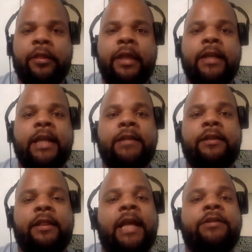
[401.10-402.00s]
don't think
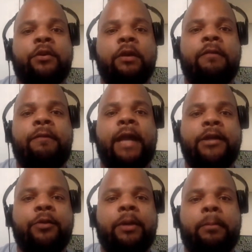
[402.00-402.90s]
that's going to
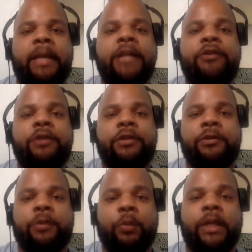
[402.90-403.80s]
factor in major in
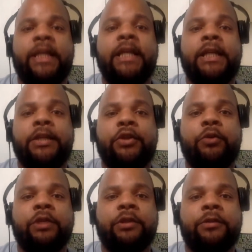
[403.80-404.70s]
terms of what he can
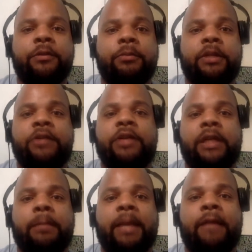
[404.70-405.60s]
do in terms of production
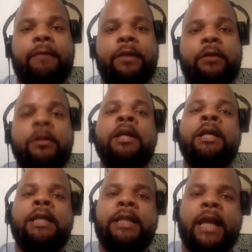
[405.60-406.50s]
off the backfield.
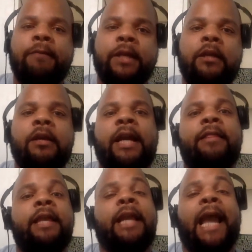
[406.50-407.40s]
Dalvin Cook, I
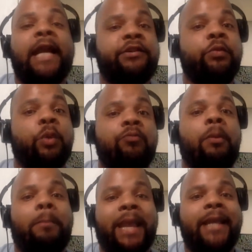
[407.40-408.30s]
think, actually will
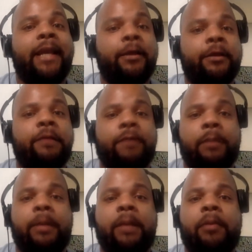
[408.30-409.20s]
remain healthy for
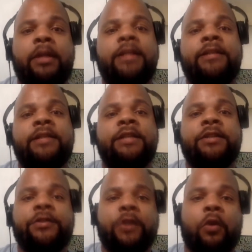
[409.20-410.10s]
the better part of this
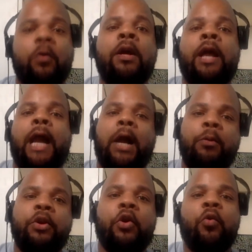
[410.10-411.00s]
season. So I
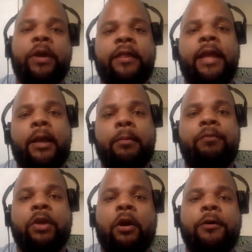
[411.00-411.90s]
would go with him
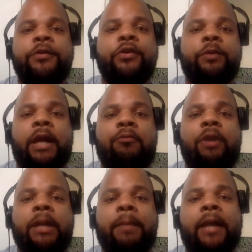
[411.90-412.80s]
in regards to that
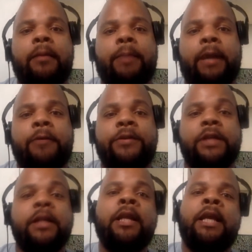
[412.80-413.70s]
running back
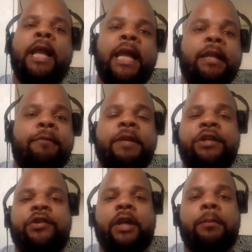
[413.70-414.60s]
comparison and to
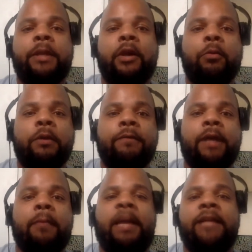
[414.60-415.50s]
finish it up there with
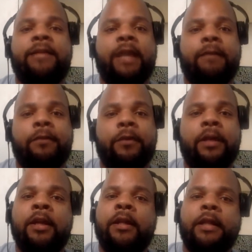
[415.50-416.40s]
Matt Stafford.
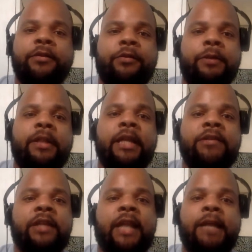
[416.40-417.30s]
There's three
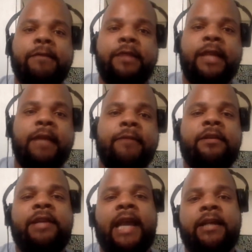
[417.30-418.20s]
things in life: death,
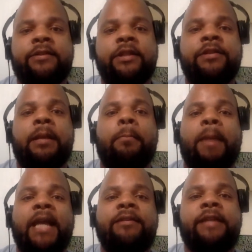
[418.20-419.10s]
taxes, and
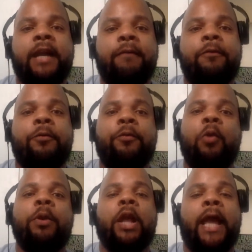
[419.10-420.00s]
Matt Stafford
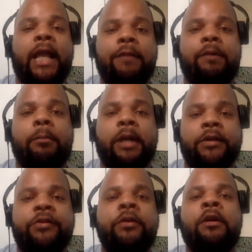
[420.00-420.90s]
throwing a hell of a
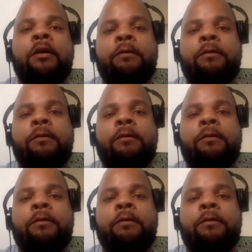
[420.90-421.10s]
bunch